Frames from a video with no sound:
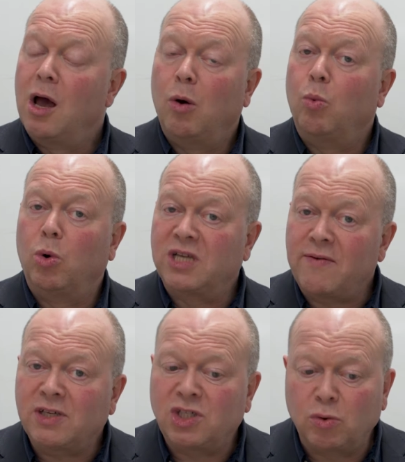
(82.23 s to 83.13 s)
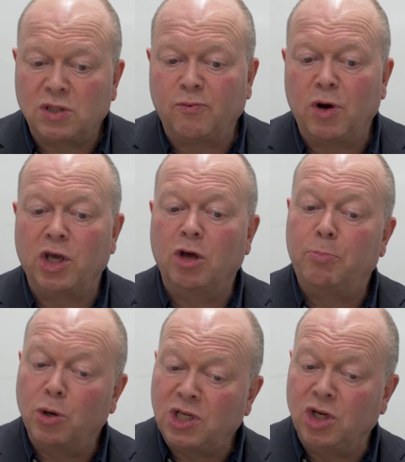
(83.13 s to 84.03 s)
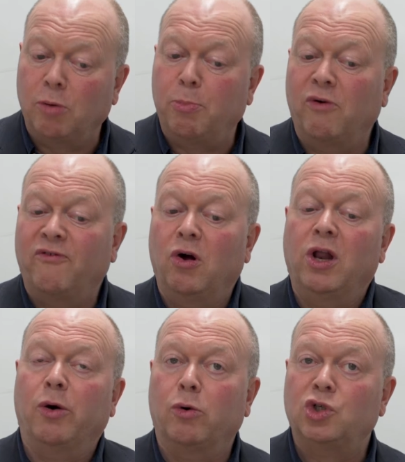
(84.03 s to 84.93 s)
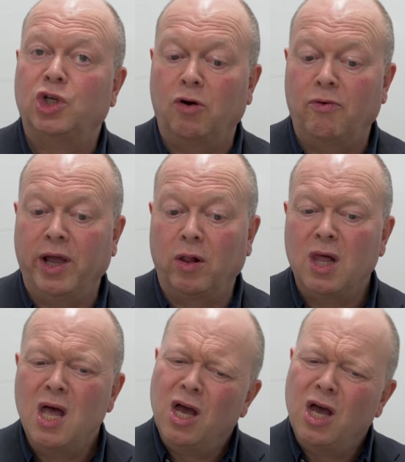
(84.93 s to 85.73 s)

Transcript: Whatever sort of work you put in your portfolio or showreel,